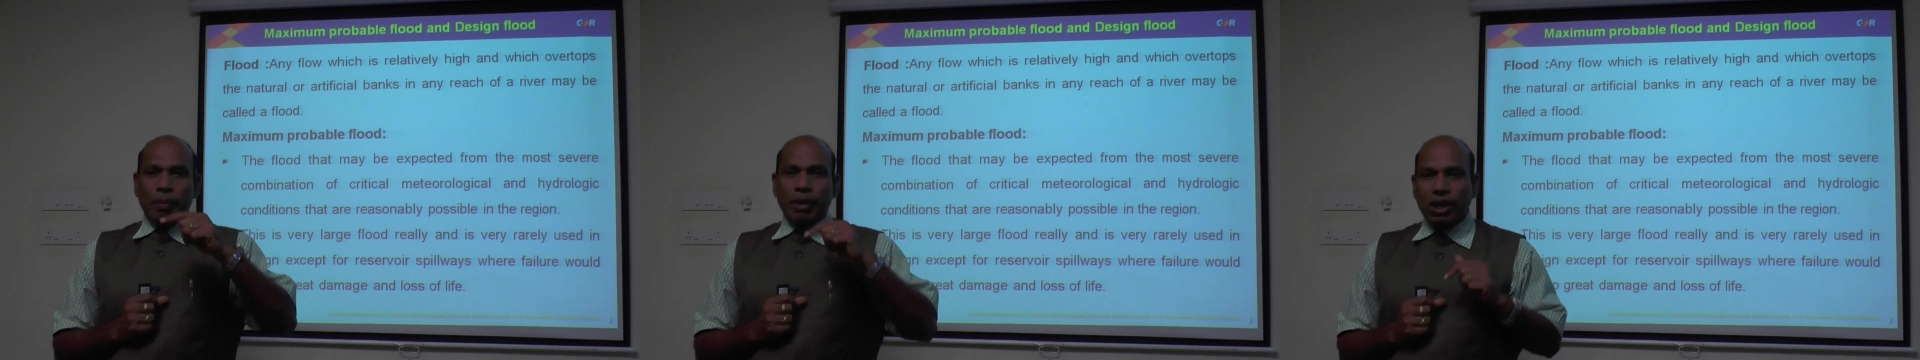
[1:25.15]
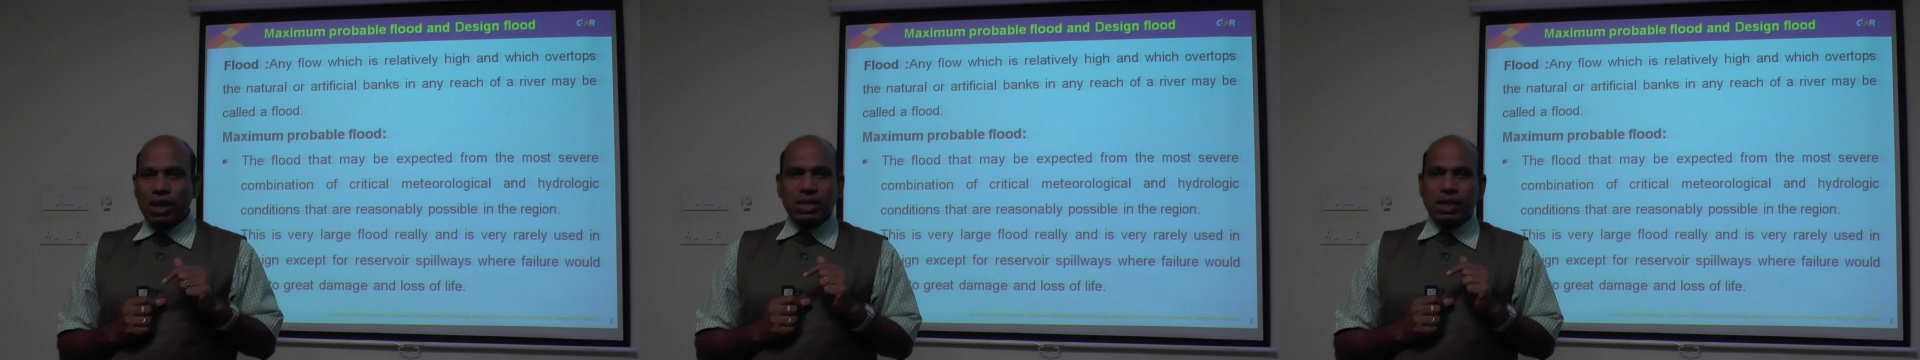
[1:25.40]

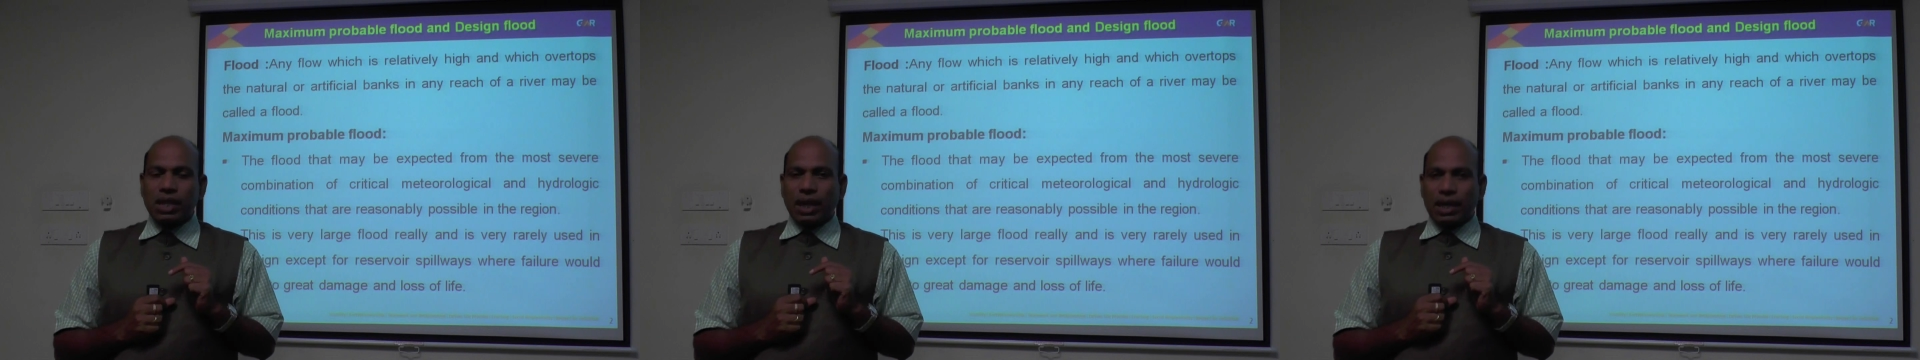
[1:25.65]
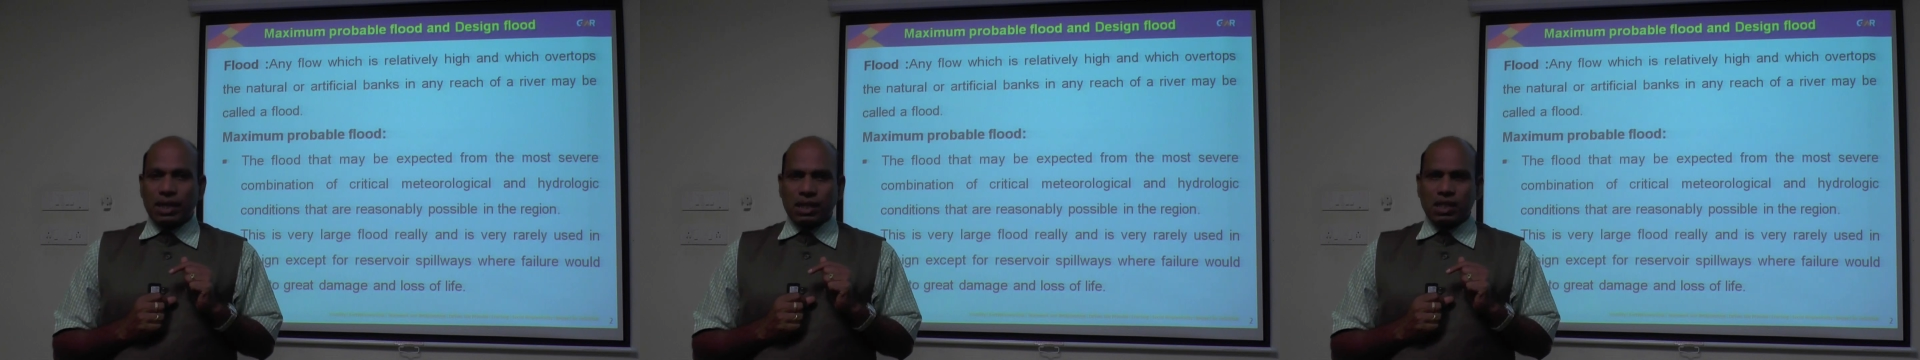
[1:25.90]
Meteorological
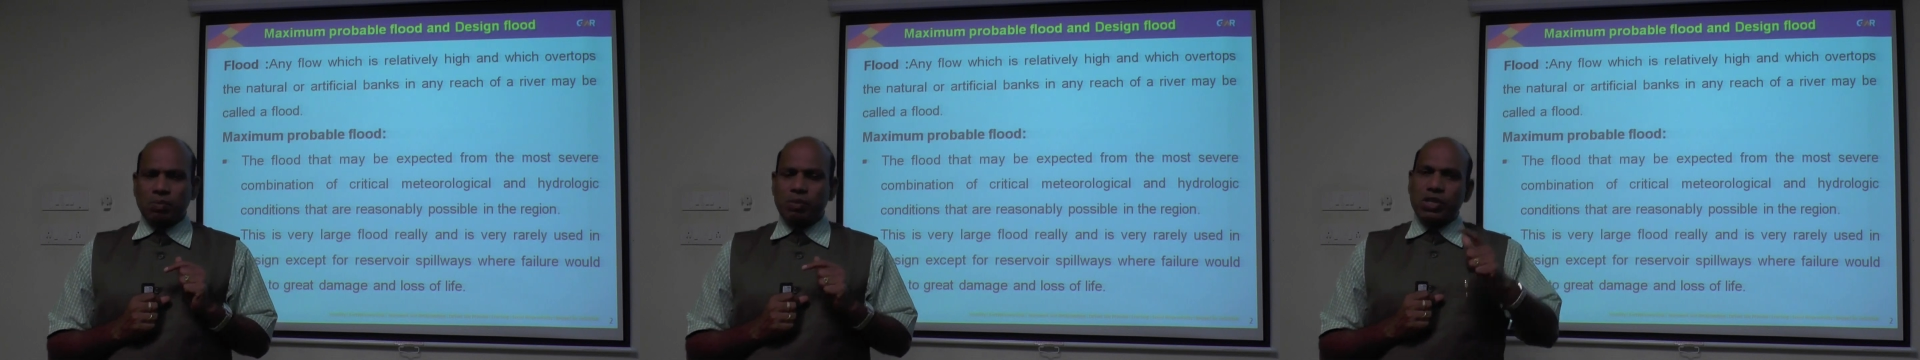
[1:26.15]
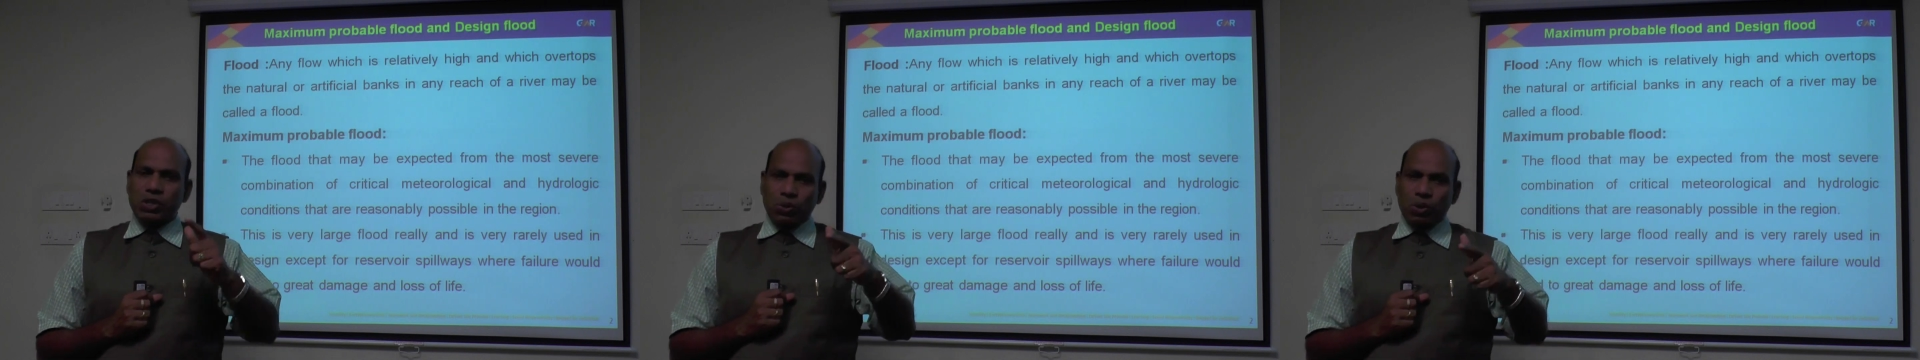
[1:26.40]
conditions
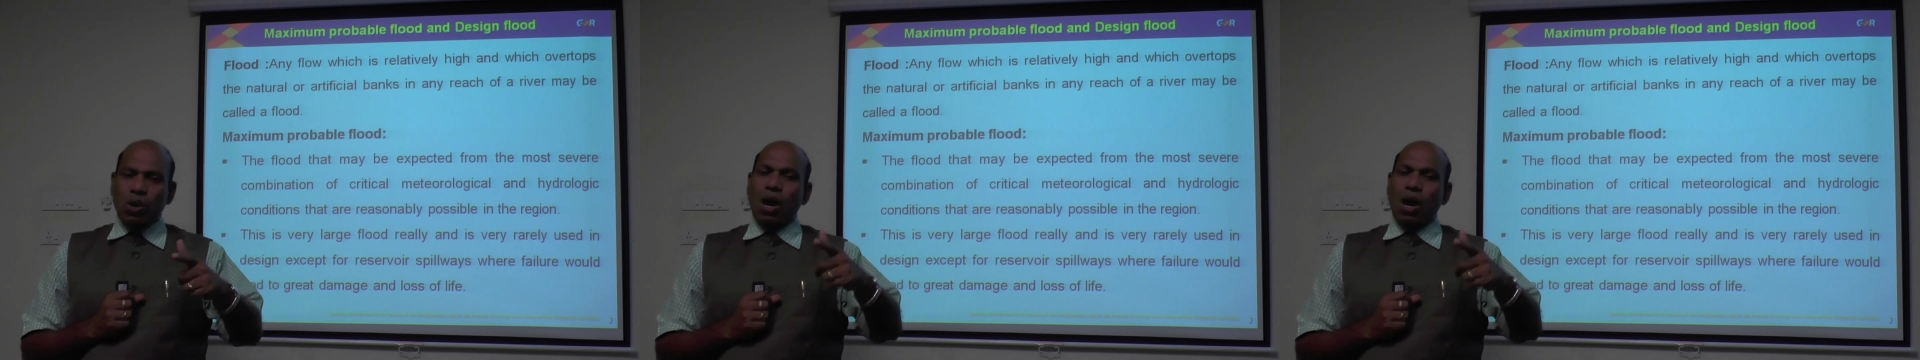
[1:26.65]
means, you know,